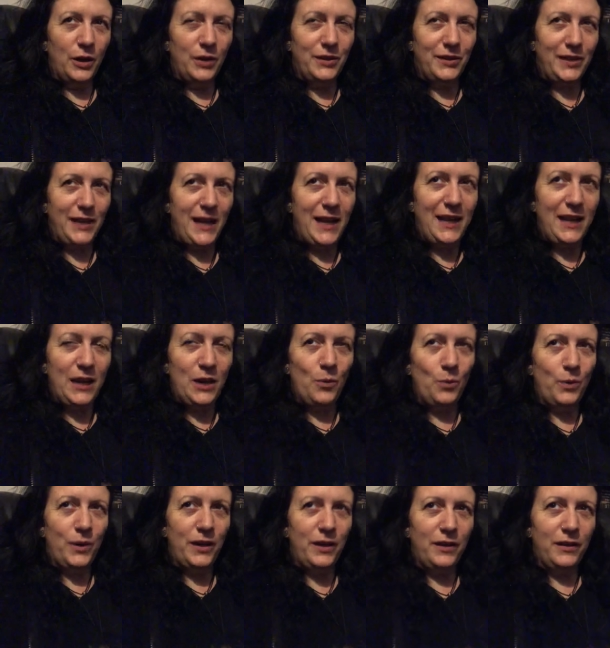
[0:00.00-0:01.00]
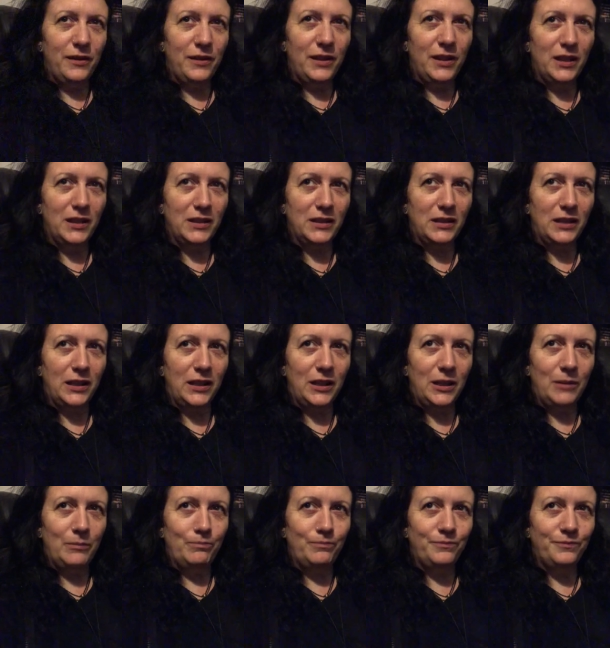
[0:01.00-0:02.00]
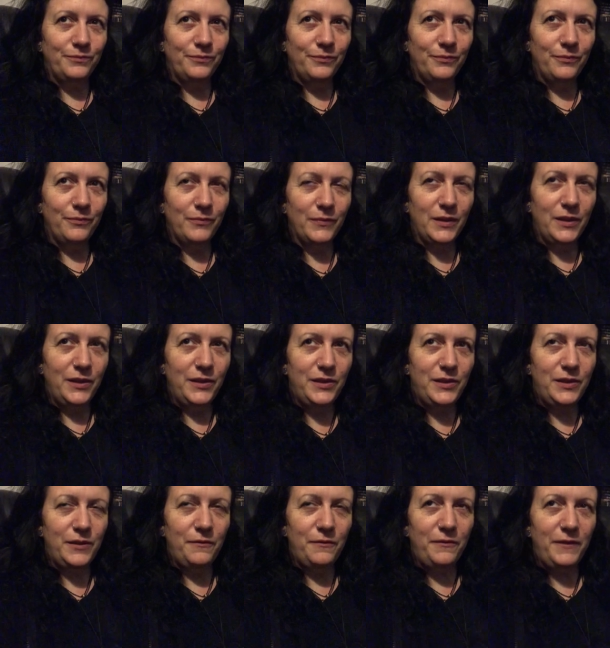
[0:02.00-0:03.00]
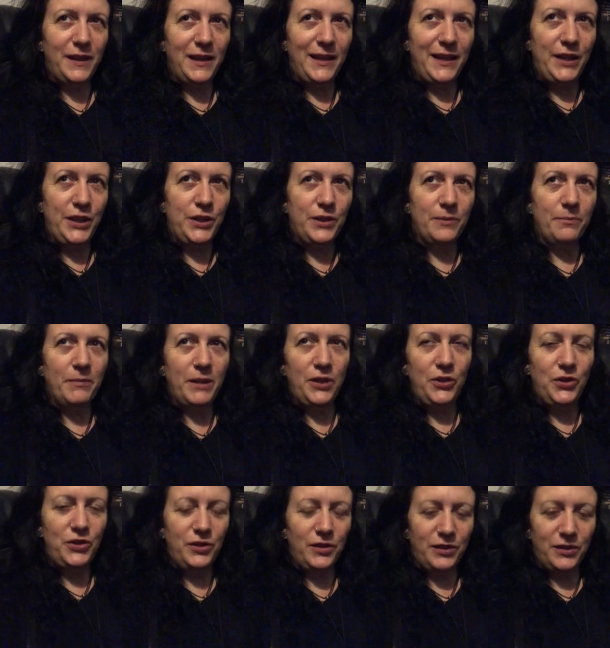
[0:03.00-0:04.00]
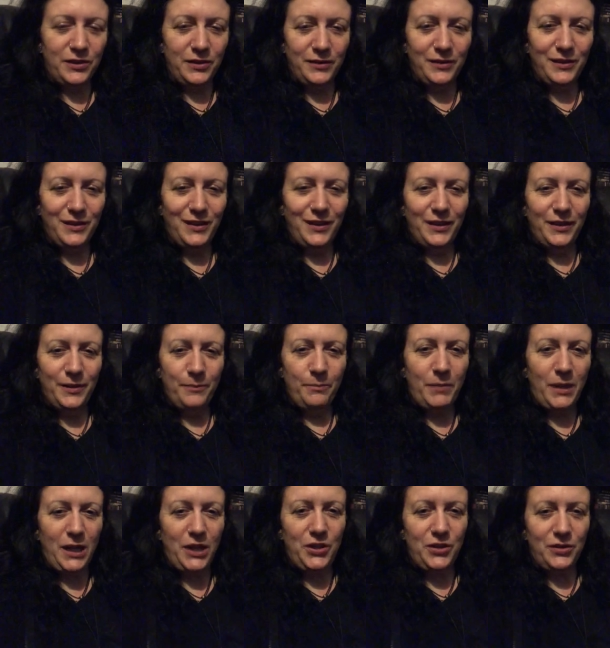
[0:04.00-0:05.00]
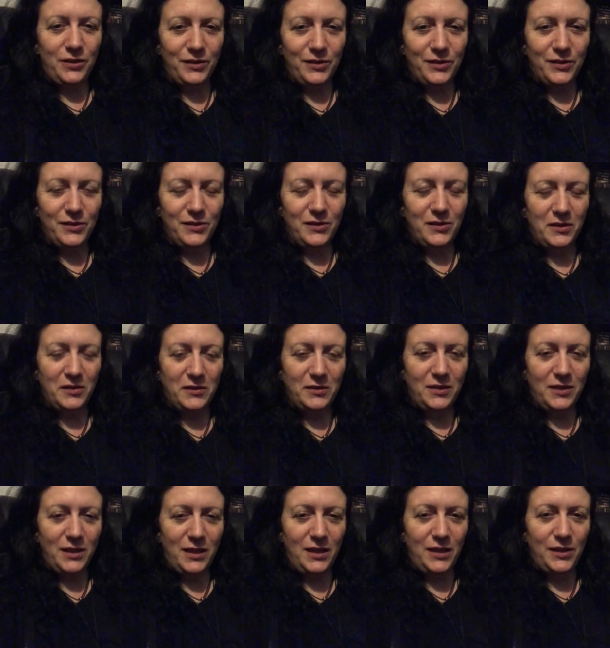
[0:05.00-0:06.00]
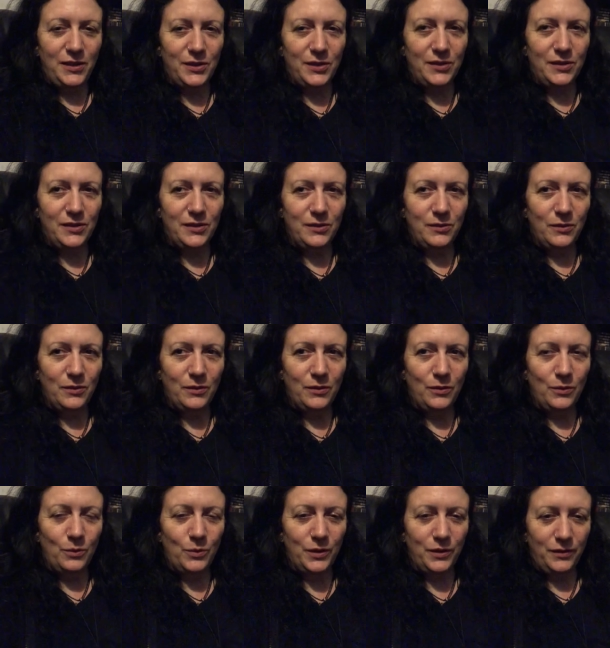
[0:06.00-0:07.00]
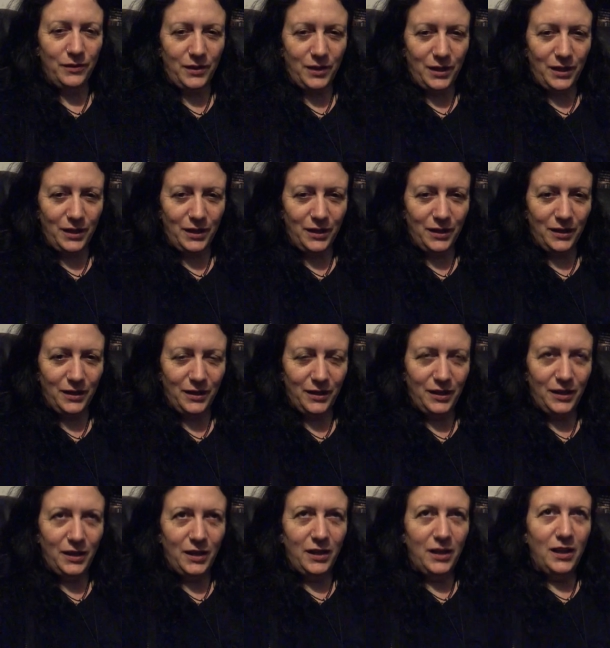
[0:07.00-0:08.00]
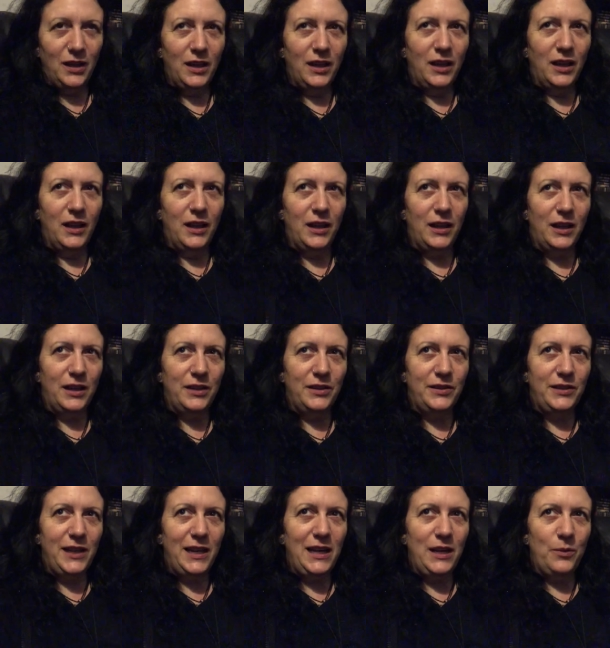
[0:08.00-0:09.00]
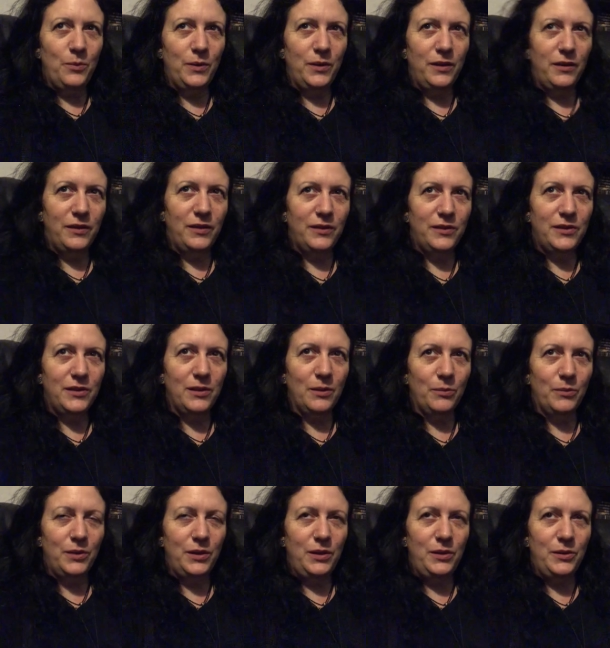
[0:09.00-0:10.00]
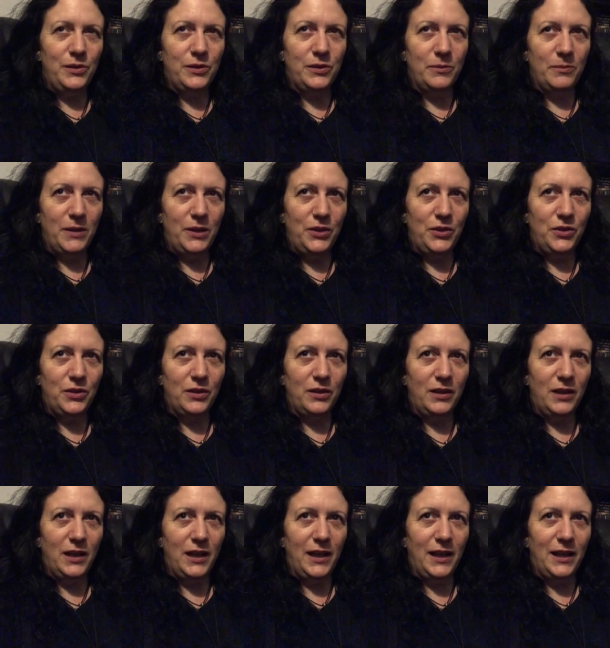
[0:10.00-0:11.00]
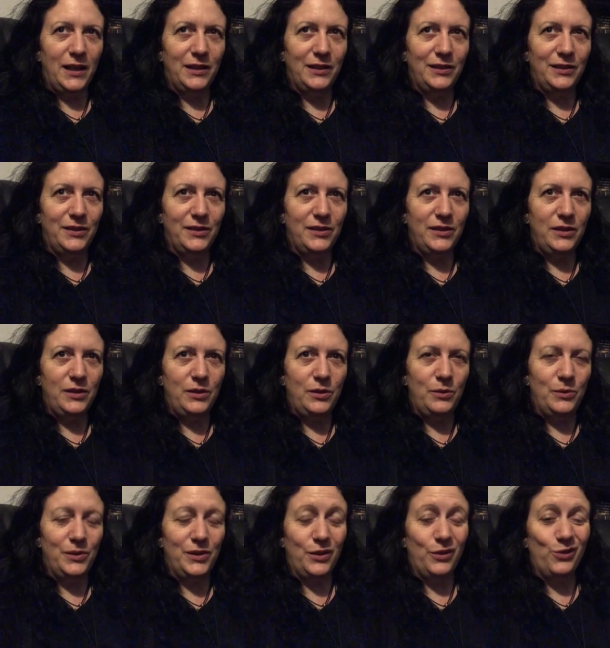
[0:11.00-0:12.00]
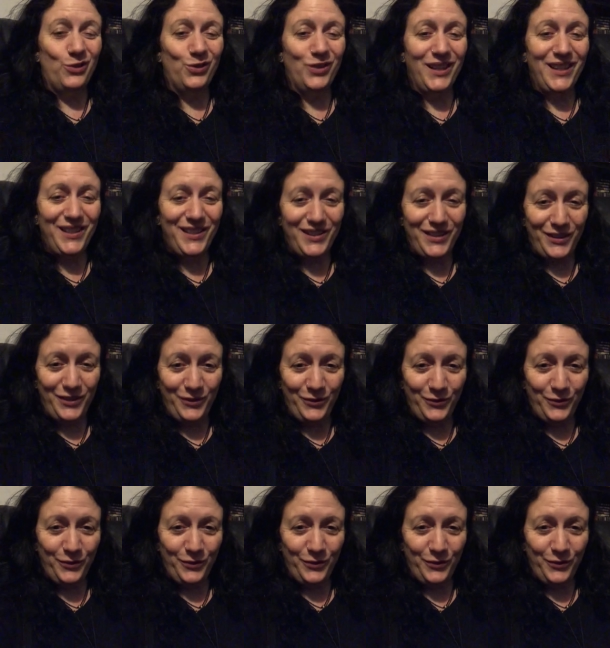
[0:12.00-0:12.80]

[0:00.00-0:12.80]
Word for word: dealing with um, severely demented patients is one thing. Dealing with someone who's dementia and who is aggressive